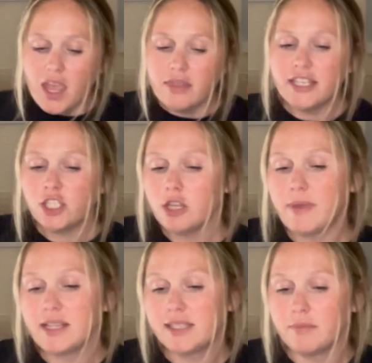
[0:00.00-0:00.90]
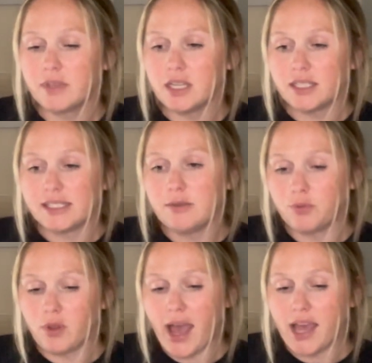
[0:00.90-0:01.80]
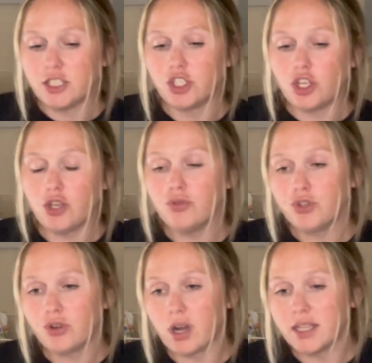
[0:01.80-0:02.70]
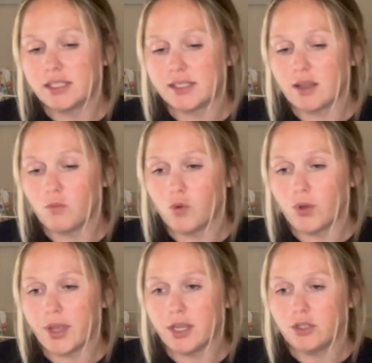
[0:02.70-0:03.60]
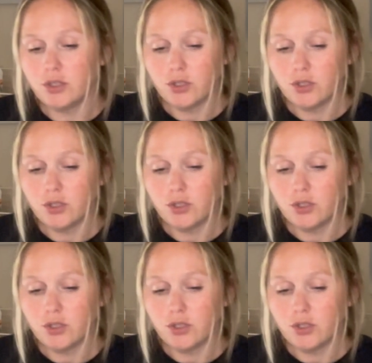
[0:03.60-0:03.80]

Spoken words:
This could be something as simple as you trust someone